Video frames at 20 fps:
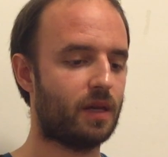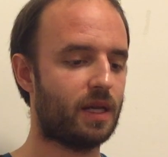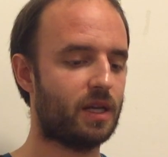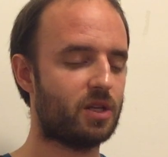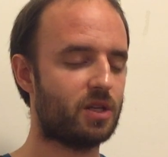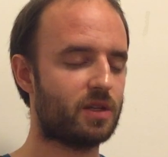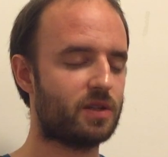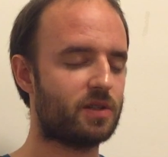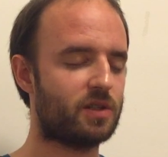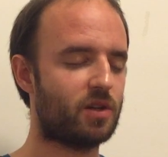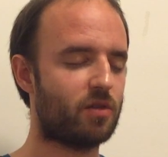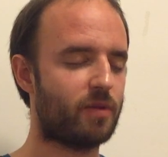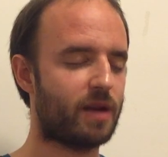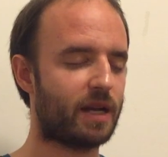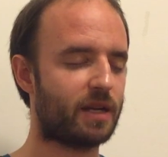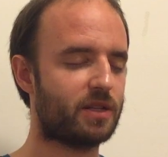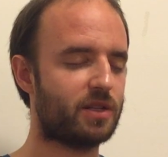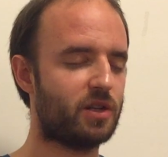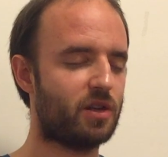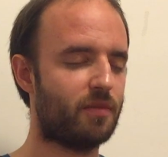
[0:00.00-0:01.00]
And just
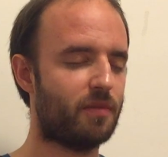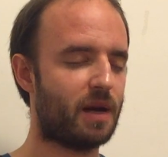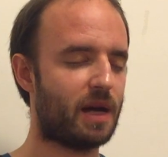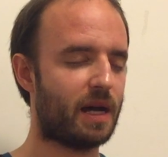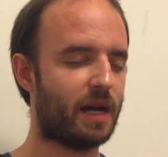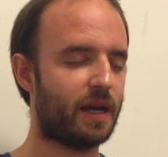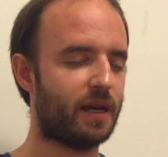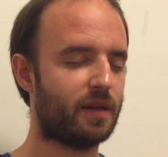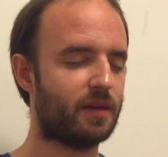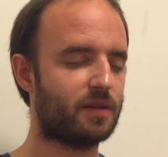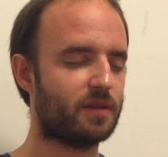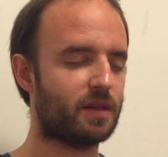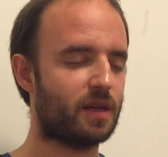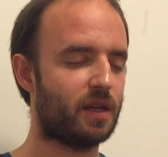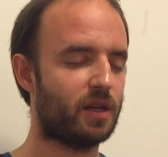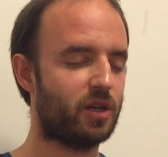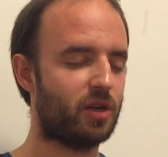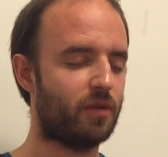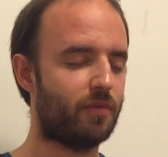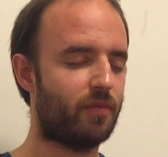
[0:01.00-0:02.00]
direct your mind
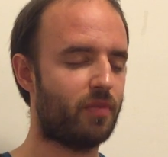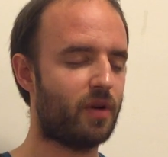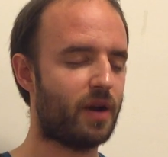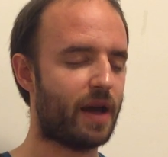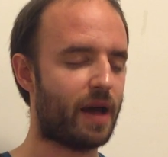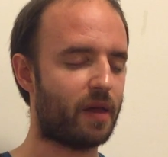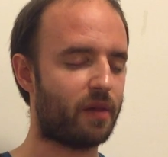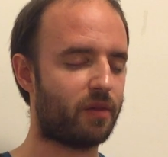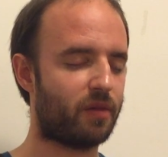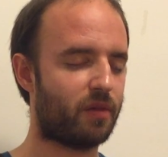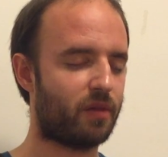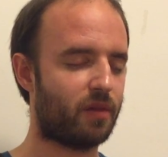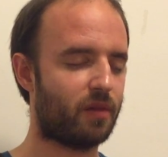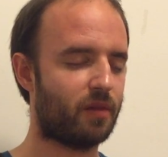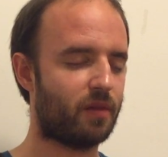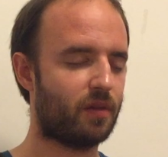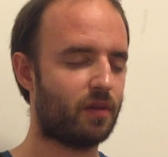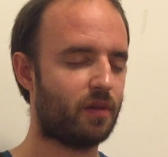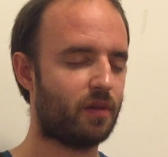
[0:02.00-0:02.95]
and your breath